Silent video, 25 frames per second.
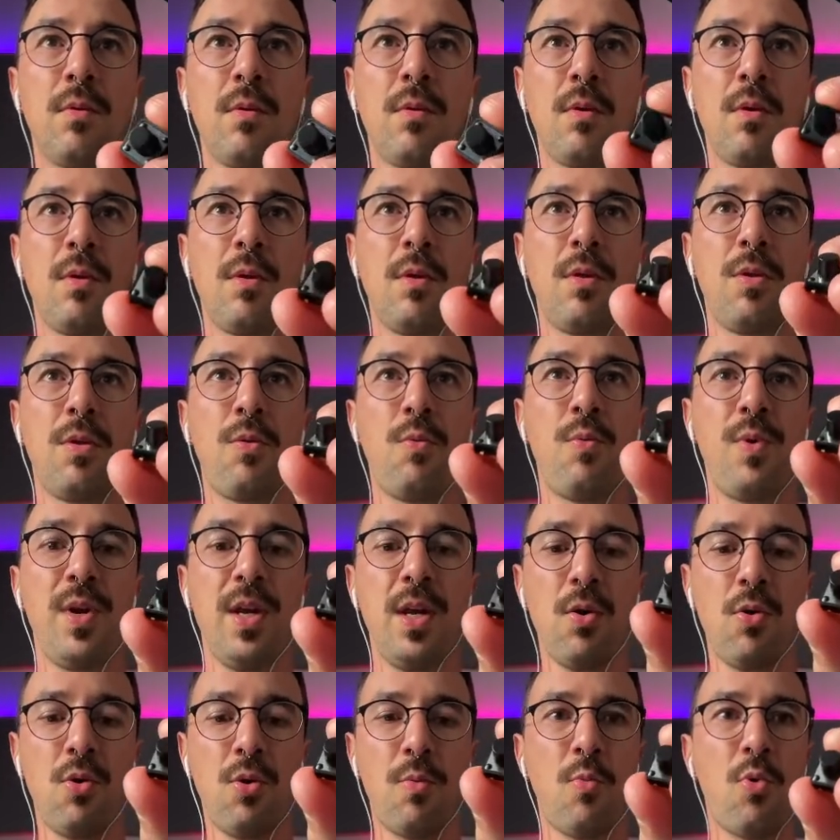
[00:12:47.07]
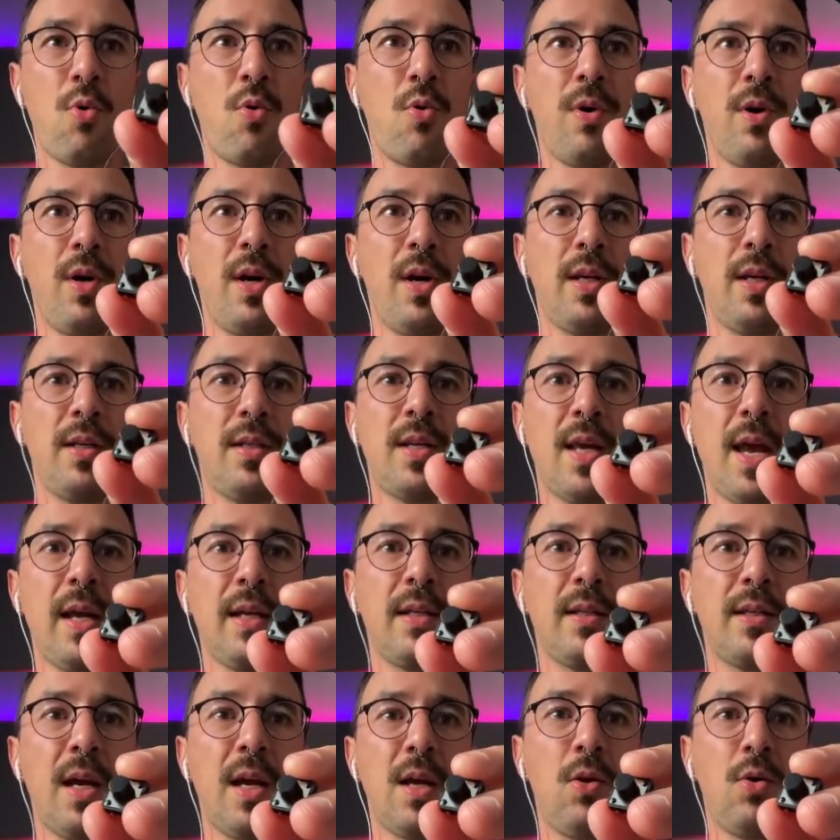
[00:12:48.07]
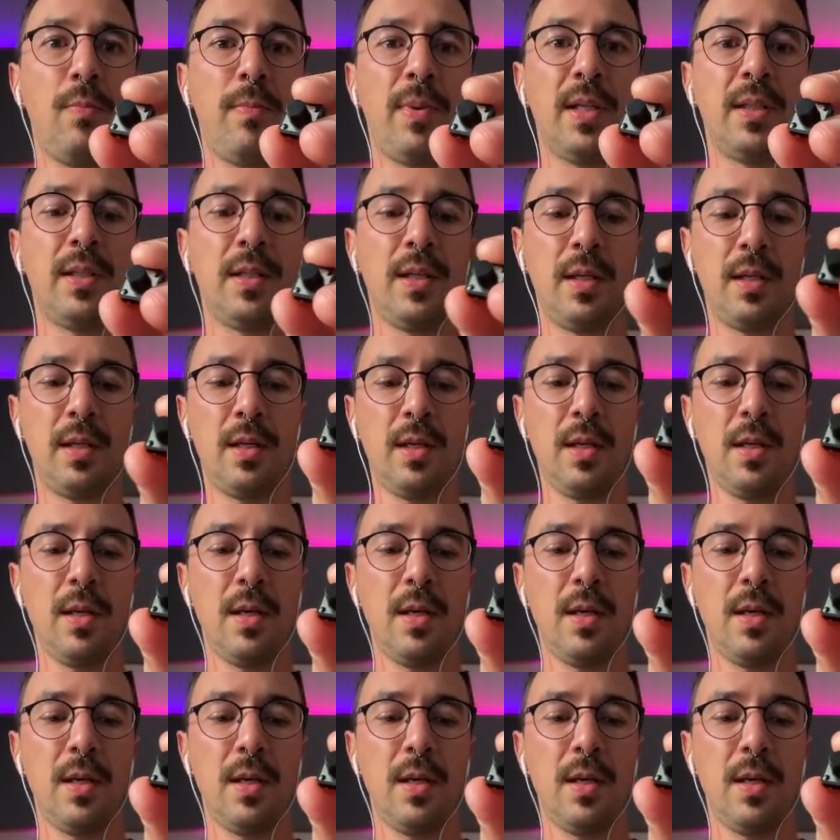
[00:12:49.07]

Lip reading: 3 or more. A tactile button